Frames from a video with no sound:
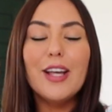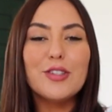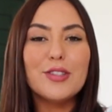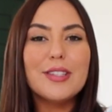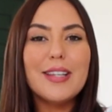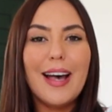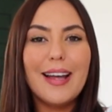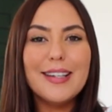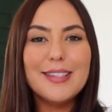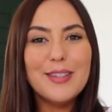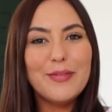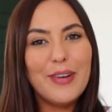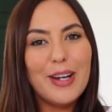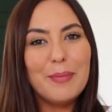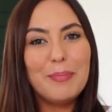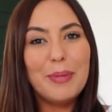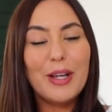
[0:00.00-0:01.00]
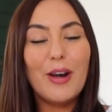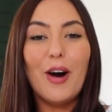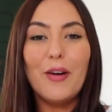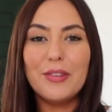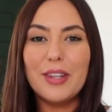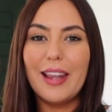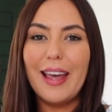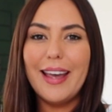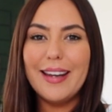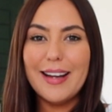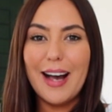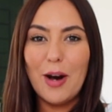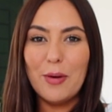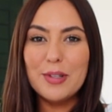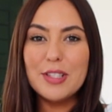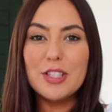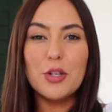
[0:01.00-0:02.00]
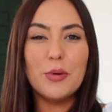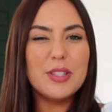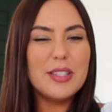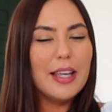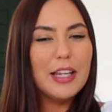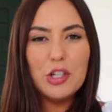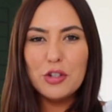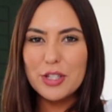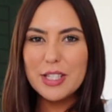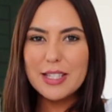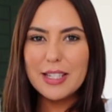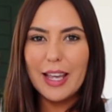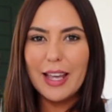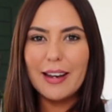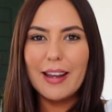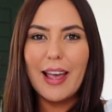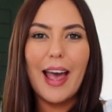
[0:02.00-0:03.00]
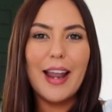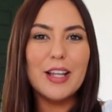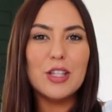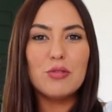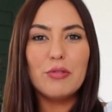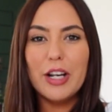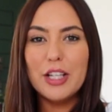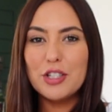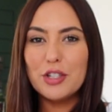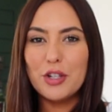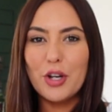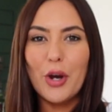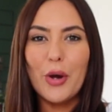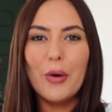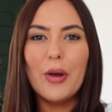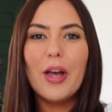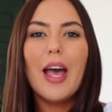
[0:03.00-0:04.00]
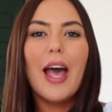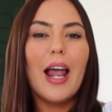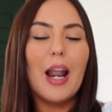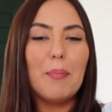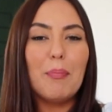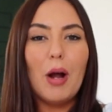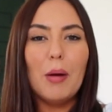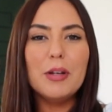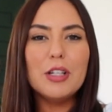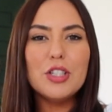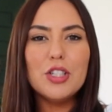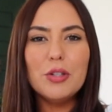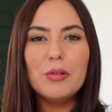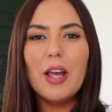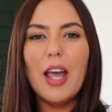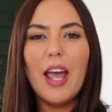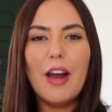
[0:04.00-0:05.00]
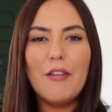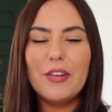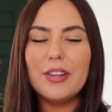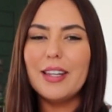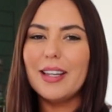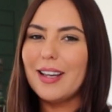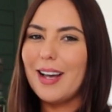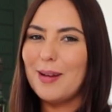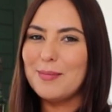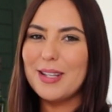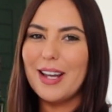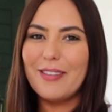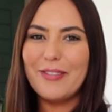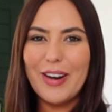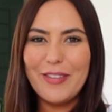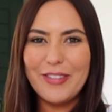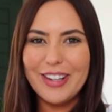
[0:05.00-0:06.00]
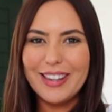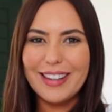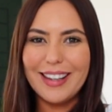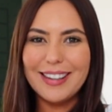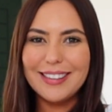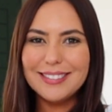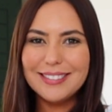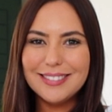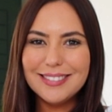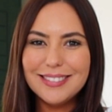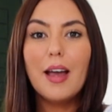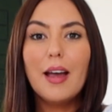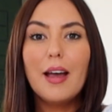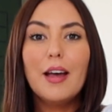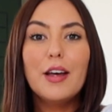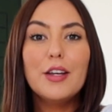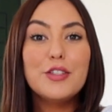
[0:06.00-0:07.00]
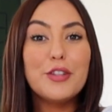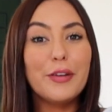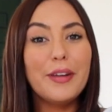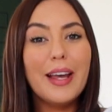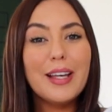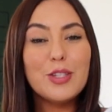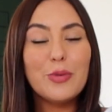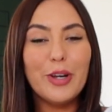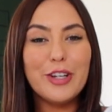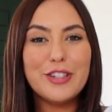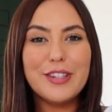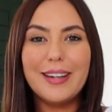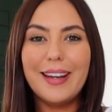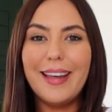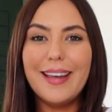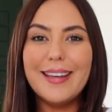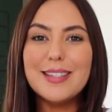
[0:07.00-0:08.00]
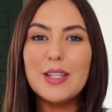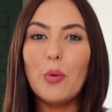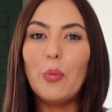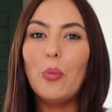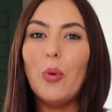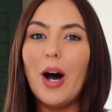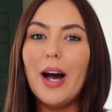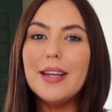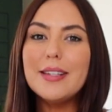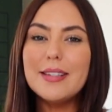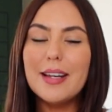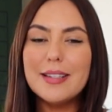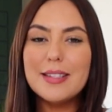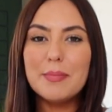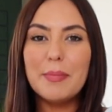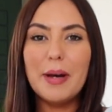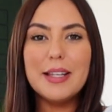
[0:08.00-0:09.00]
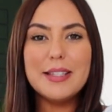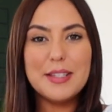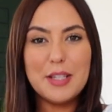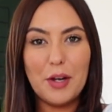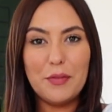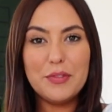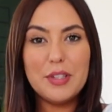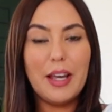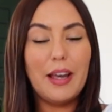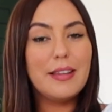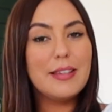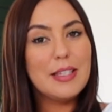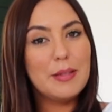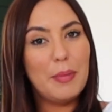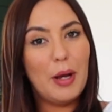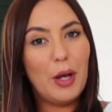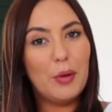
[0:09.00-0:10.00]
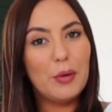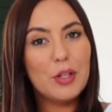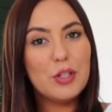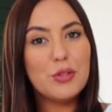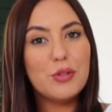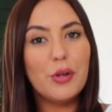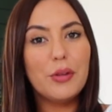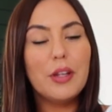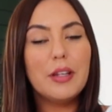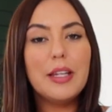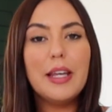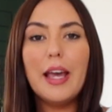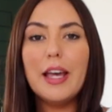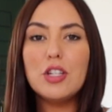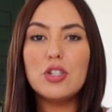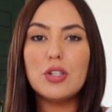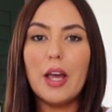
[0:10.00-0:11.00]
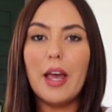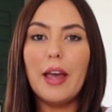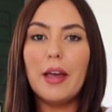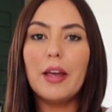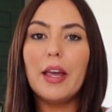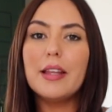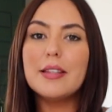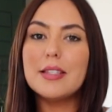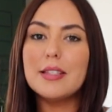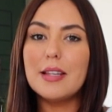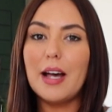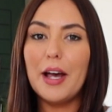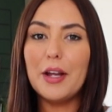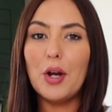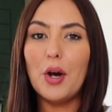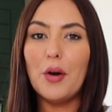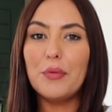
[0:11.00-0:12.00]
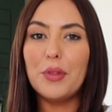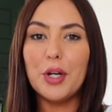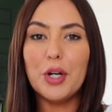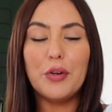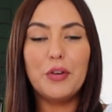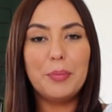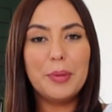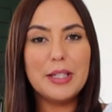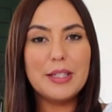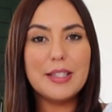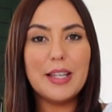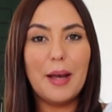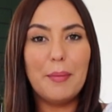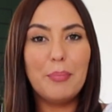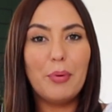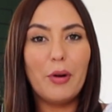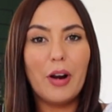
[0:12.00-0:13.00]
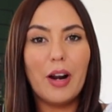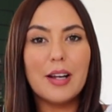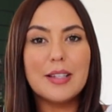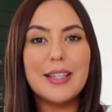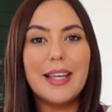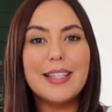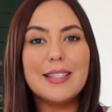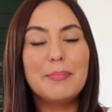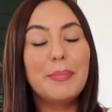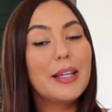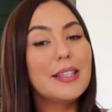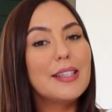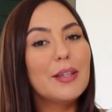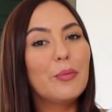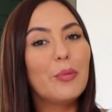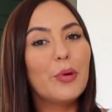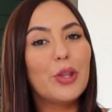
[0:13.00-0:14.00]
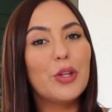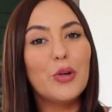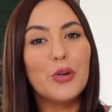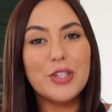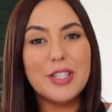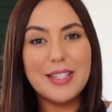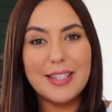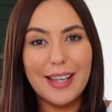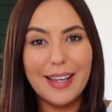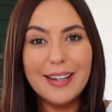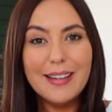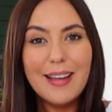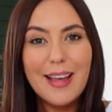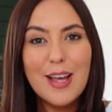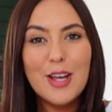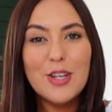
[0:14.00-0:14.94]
as your tan is developing after the 8 hours. So it's in your skin and it's ready to go, and I promise you everything comes out of everything. So next question is, why does my self-tan smell? So the DHA inside of the Caribbeantan products is mixing with your skin.